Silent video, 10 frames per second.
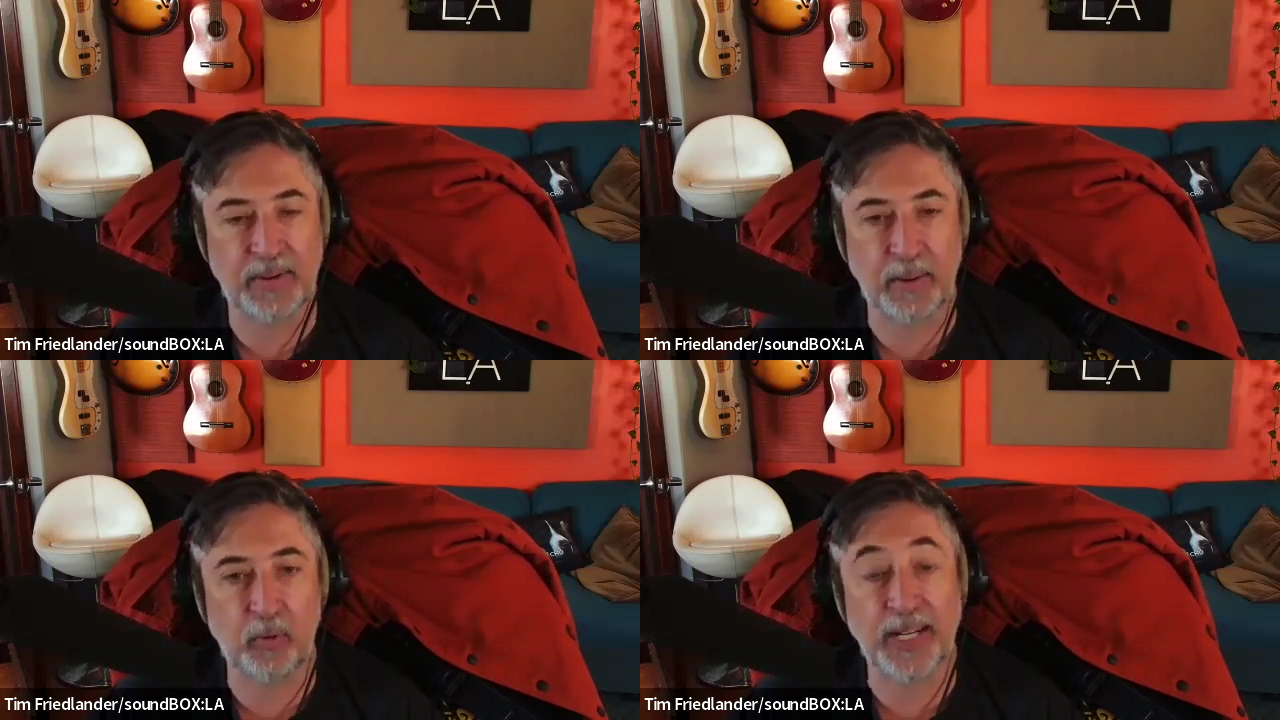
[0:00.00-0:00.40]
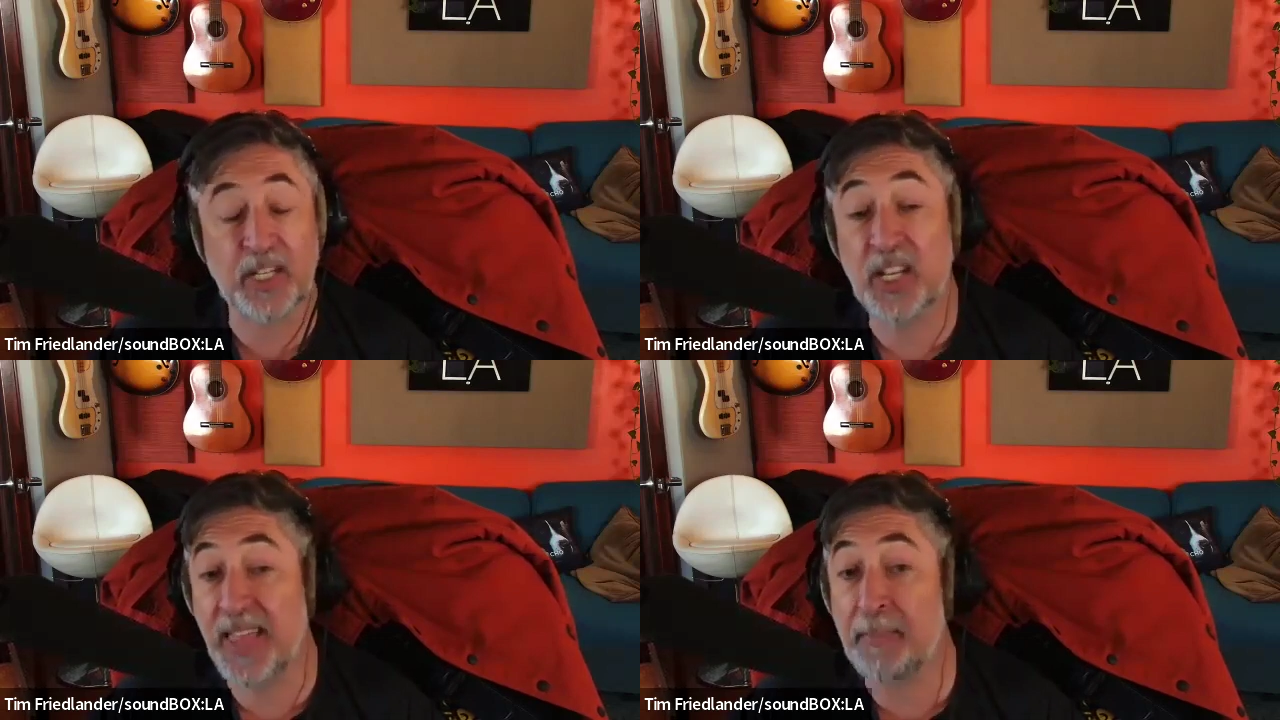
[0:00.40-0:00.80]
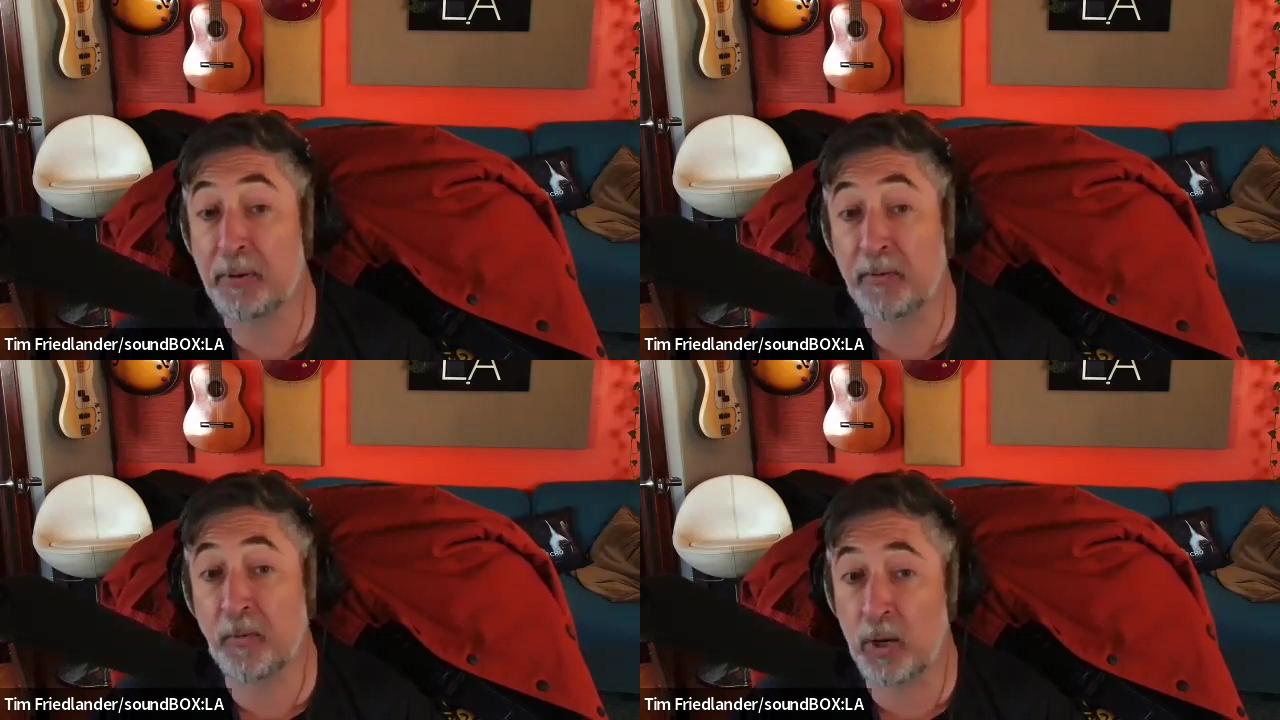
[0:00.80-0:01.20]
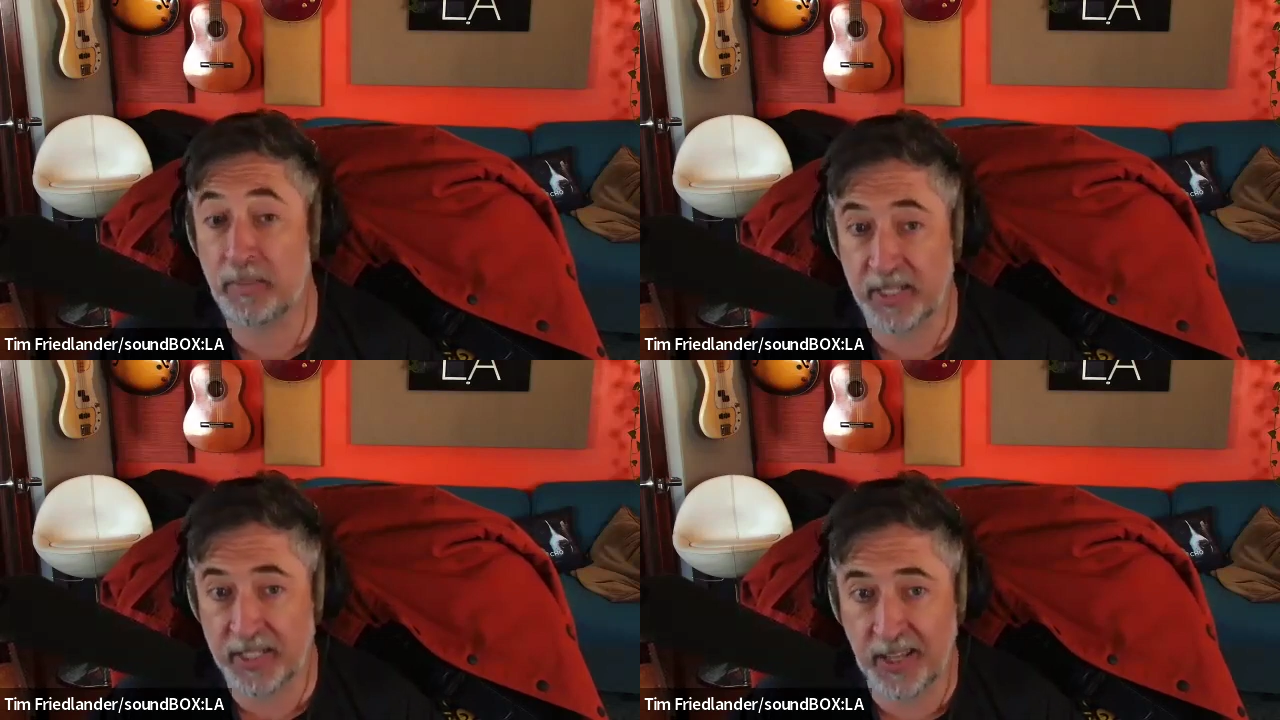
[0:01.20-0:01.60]
given up rights to that
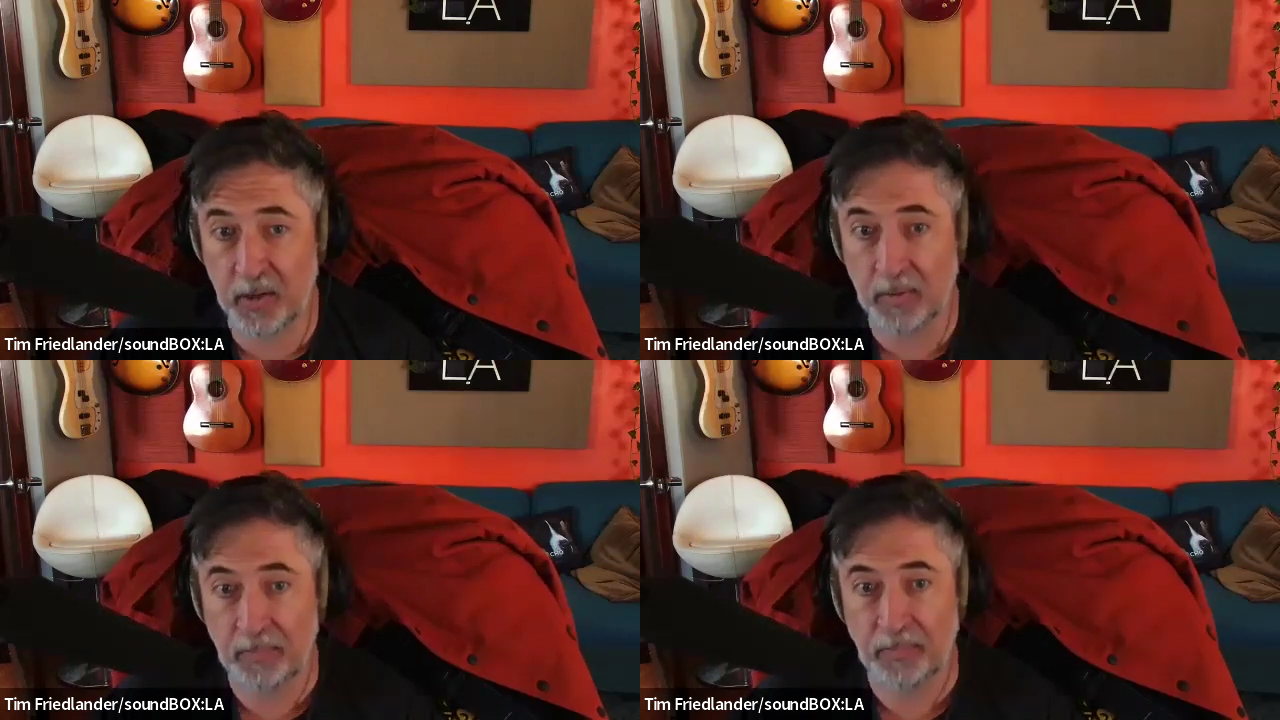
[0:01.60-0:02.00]
performance, though,